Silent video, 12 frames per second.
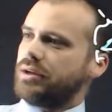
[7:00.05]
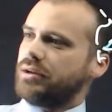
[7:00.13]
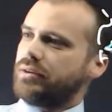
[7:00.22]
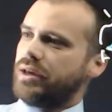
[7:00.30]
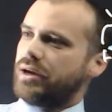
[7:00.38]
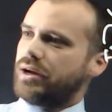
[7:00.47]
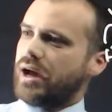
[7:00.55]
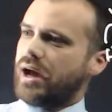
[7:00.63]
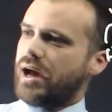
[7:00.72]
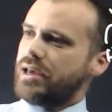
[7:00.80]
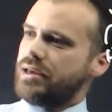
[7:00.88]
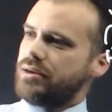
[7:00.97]
Now,
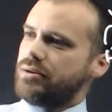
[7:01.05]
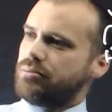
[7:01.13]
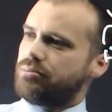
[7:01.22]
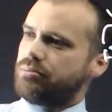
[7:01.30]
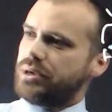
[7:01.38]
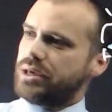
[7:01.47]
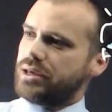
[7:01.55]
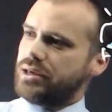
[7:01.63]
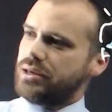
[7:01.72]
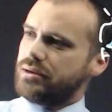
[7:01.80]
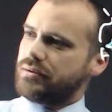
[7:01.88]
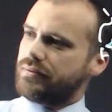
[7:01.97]
AB,
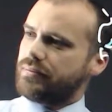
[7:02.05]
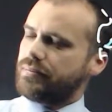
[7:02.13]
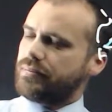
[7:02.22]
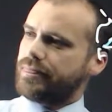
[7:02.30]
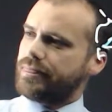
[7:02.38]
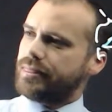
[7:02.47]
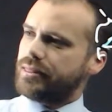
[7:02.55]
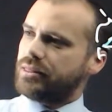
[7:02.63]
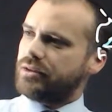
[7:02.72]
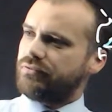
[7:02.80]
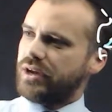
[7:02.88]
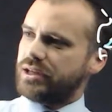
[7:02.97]

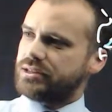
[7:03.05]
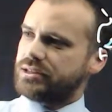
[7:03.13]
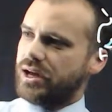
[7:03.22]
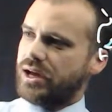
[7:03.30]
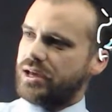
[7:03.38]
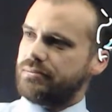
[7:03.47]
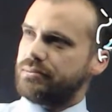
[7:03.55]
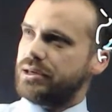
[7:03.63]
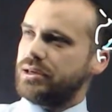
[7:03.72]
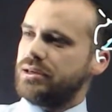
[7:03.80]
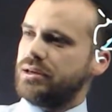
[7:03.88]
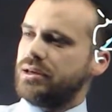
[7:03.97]
the vector
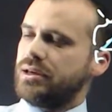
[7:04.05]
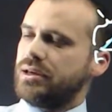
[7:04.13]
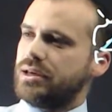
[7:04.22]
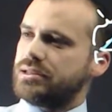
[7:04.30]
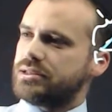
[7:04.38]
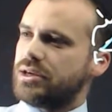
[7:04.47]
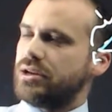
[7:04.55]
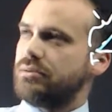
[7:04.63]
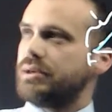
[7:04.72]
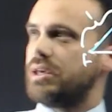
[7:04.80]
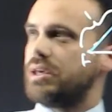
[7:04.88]
AB, is going to be